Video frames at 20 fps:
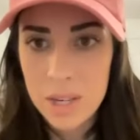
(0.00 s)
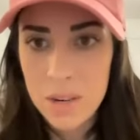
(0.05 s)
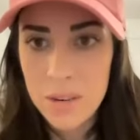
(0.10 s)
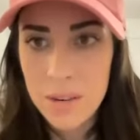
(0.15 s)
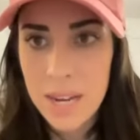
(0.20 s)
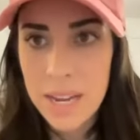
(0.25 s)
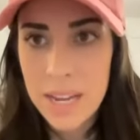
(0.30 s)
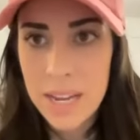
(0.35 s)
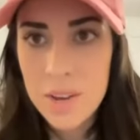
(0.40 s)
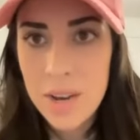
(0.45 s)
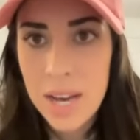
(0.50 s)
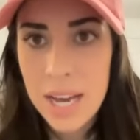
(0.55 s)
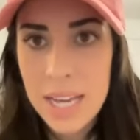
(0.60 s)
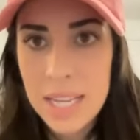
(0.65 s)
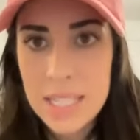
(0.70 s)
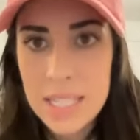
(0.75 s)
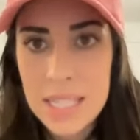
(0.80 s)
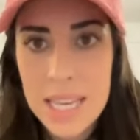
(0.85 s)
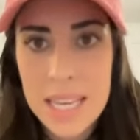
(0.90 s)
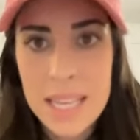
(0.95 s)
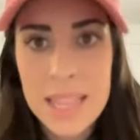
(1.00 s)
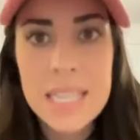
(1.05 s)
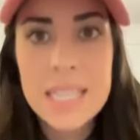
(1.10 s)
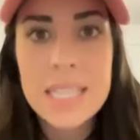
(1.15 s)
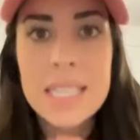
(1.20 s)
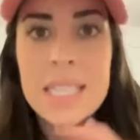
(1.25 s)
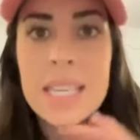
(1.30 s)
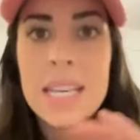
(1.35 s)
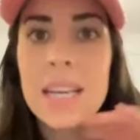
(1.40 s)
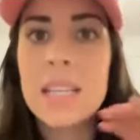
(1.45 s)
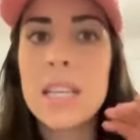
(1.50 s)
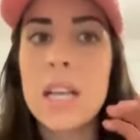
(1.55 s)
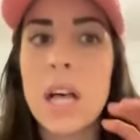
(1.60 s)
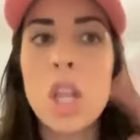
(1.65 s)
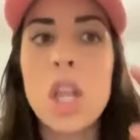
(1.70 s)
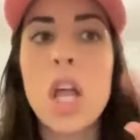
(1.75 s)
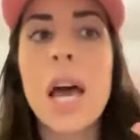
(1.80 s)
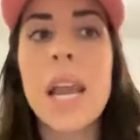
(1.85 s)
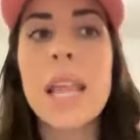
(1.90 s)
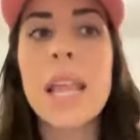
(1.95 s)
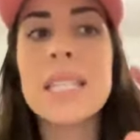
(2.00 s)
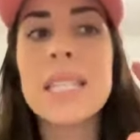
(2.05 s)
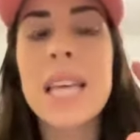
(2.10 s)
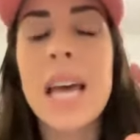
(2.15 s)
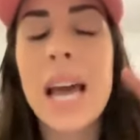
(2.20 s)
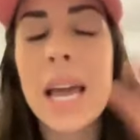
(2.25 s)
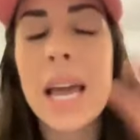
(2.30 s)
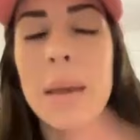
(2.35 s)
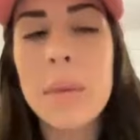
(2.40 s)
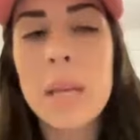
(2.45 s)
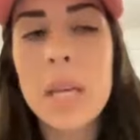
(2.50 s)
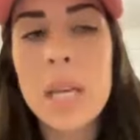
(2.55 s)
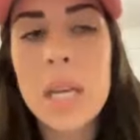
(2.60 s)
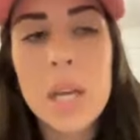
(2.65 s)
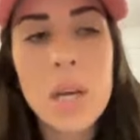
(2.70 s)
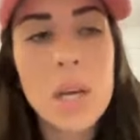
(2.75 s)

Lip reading: All right, you guys, like this, a lot of the time